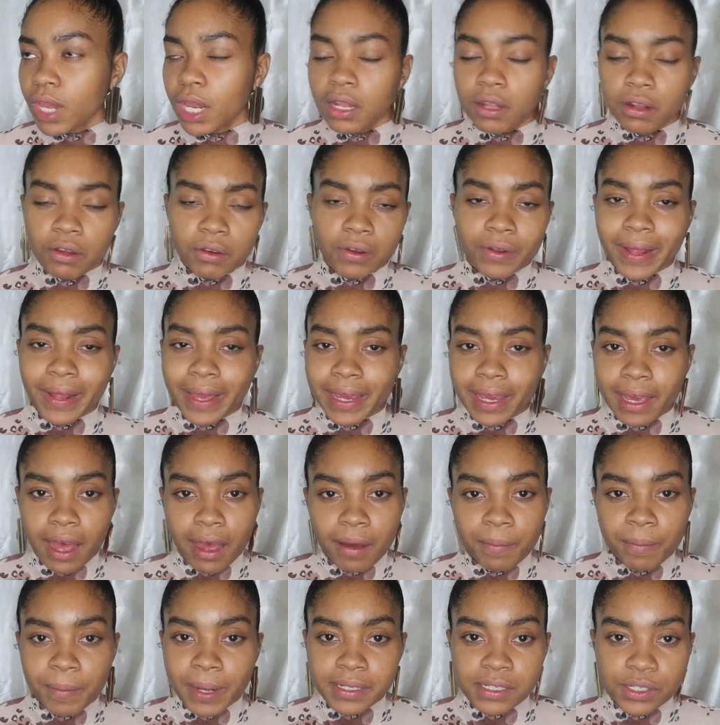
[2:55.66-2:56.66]
look like
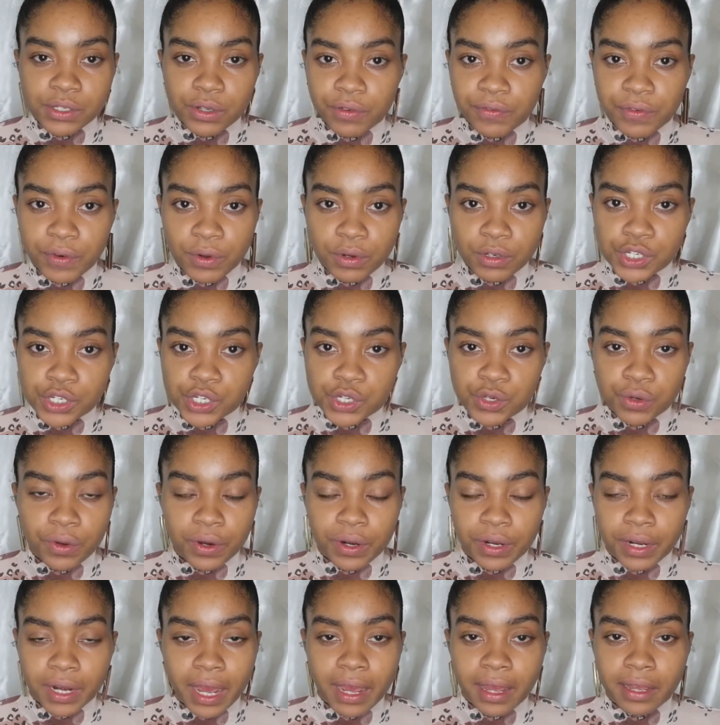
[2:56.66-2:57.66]
I'm about to do a photo shoot or
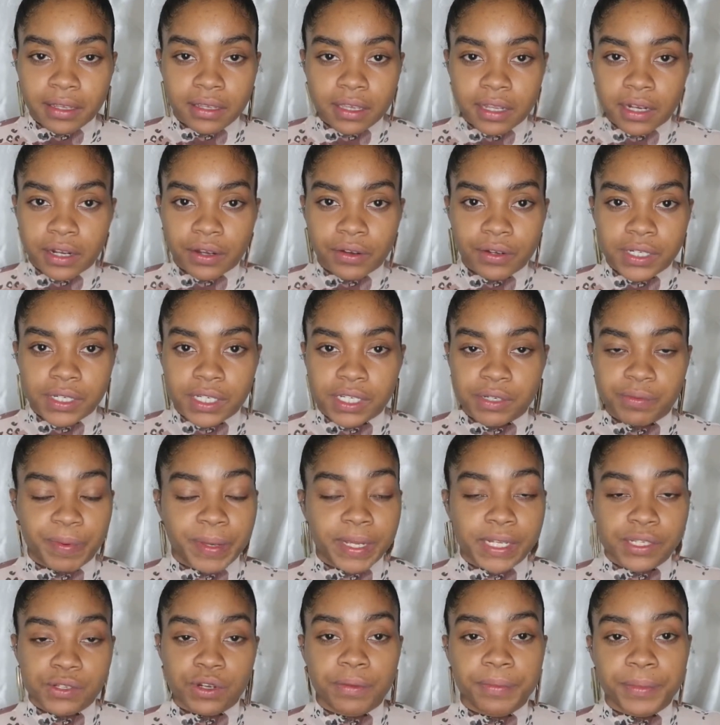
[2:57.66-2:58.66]
not. You know, it
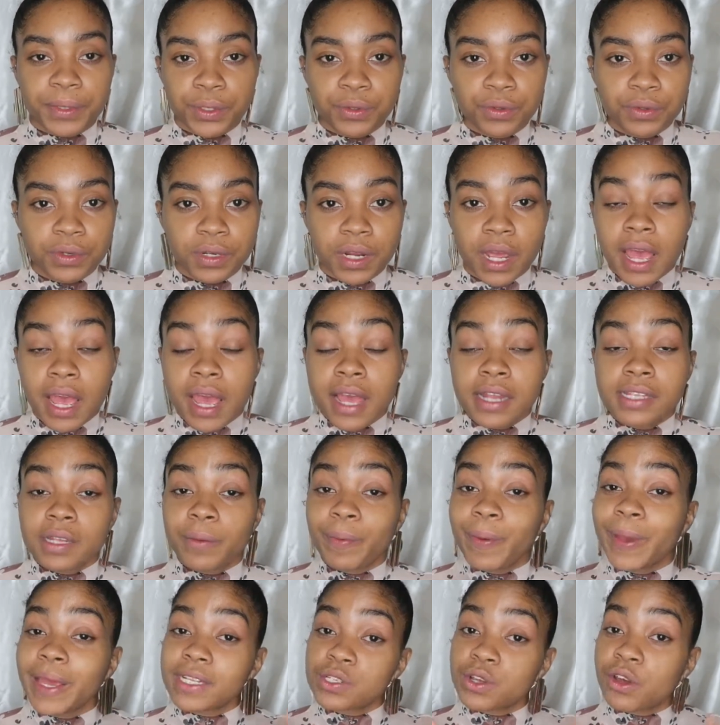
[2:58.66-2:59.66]
depends on the mood.
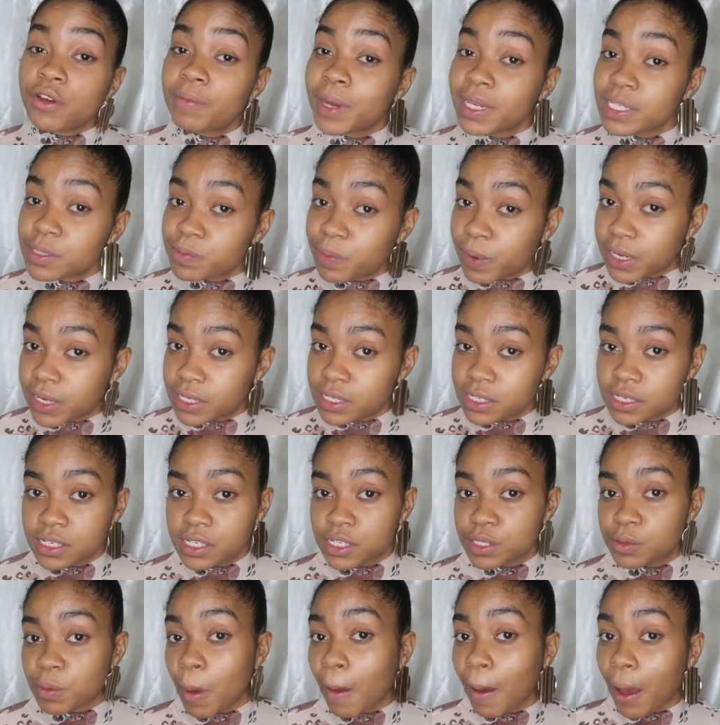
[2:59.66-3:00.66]
Depends on my
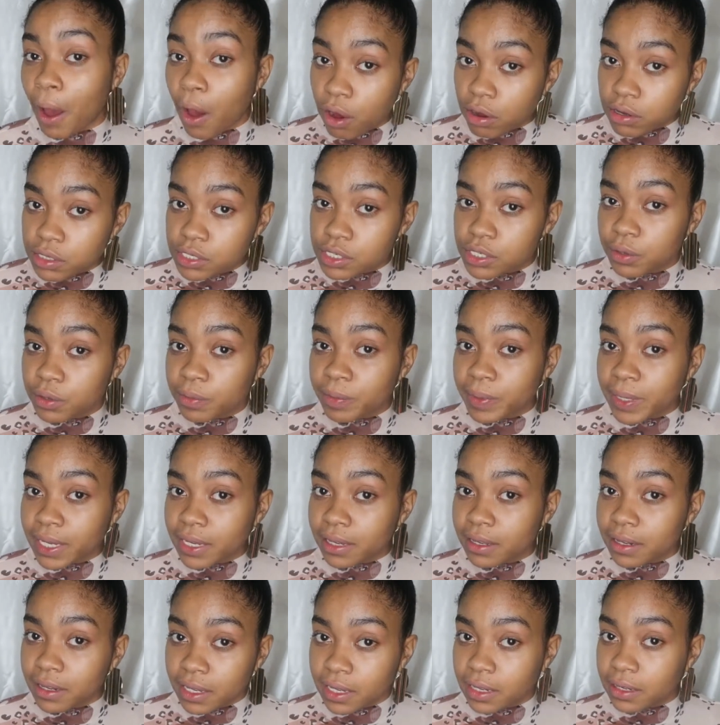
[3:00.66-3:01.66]
sponges also being
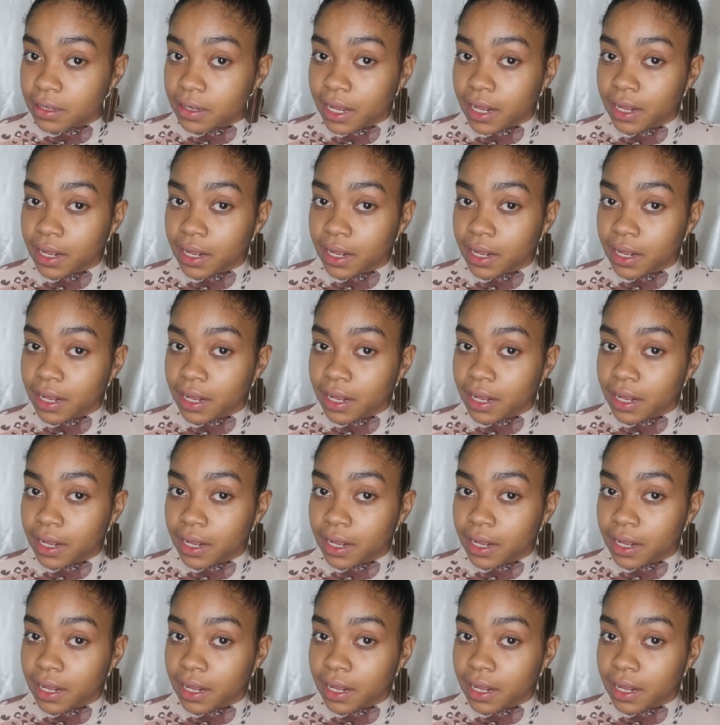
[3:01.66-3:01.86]
clean or